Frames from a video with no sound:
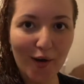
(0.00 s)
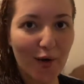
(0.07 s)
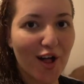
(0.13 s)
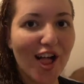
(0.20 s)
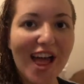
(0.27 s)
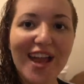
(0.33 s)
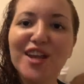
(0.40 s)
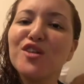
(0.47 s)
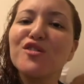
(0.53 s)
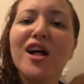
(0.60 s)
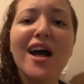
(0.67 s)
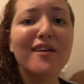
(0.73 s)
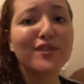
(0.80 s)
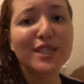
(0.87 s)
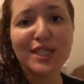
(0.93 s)
oil and you'll
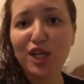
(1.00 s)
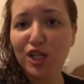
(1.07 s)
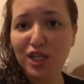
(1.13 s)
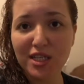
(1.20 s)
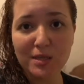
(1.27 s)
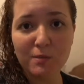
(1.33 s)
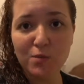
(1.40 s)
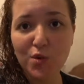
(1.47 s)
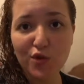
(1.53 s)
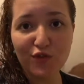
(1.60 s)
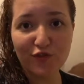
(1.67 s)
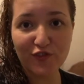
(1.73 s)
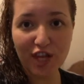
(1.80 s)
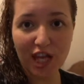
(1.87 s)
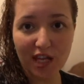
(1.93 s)
have silky smooth
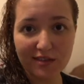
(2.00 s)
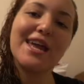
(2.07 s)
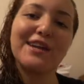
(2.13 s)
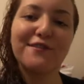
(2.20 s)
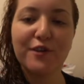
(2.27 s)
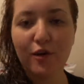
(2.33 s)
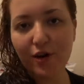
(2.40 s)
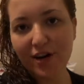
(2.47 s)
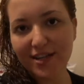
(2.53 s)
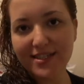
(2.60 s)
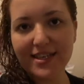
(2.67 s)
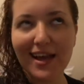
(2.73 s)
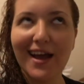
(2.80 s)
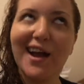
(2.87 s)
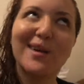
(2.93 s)
feet. And of course,
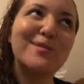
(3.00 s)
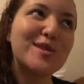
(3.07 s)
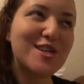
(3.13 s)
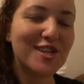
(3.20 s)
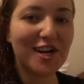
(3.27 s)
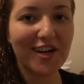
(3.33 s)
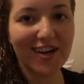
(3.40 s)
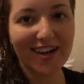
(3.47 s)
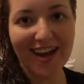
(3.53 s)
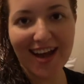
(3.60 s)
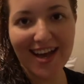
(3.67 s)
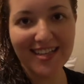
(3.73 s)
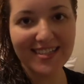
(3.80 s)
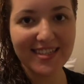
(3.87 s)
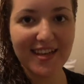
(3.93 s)
I'm sure
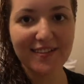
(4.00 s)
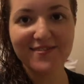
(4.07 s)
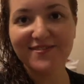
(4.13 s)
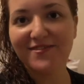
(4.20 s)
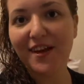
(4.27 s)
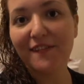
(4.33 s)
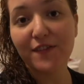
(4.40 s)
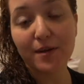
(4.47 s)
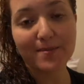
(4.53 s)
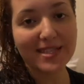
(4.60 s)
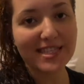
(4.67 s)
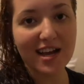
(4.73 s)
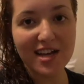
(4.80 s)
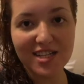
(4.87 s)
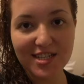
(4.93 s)
guys love foot
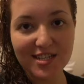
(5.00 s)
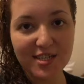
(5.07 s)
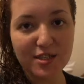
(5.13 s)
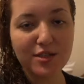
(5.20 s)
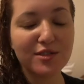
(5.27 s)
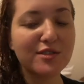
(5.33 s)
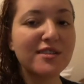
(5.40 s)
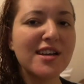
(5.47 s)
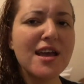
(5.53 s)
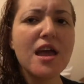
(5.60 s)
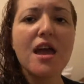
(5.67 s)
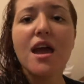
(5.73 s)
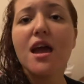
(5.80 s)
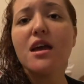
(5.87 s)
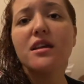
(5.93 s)
massages too.
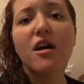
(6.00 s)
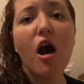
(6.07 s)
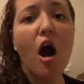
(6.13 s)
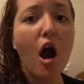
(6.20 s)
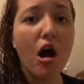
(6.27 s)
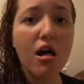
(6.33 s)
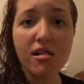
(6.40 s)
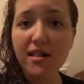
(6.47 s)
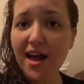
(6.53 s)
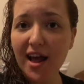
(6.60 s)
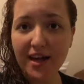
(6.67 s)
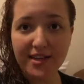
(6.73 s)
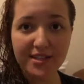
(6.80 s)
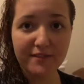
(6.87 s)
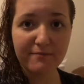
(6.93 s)
And all
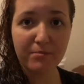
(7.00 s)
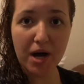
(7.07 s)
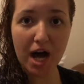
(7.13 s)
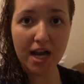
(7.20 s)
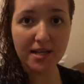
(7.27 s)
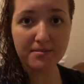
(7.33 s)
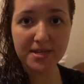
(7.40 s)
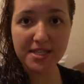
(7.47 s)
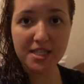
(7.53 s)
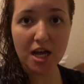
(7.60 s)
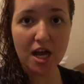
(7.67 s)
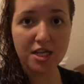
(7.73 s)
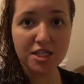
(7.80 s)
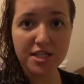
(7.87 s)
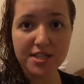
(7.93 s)
kinds of body
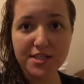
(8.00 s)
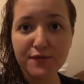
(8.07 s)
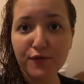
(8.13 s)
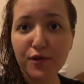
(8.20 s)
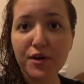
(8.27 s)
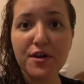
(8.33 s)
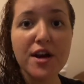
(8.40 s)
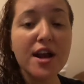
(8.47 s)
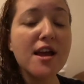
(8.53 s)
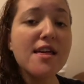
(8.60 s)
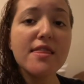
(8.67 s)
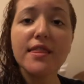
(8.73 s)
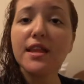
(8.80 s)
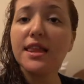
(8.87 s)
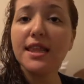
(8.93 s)
massages for
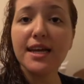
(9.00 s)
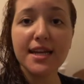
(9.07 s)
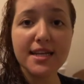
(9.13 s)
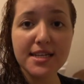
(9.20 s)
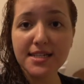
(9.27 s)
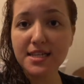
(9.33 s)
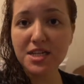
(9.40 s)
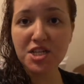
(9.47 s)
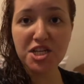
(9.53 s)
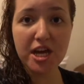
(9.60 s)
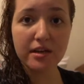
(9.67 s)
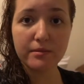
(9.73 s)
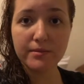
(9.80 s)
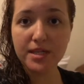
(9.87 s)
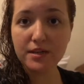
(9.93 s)
the ladies and
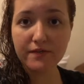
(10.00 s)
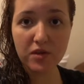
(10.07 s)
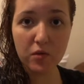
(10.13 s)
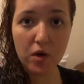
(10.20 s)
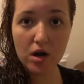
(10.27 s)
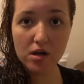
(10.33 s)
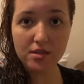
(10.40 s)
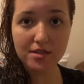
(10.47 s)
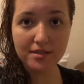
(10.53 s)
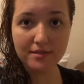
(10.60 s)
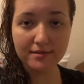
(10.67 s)
gentlemen of the world.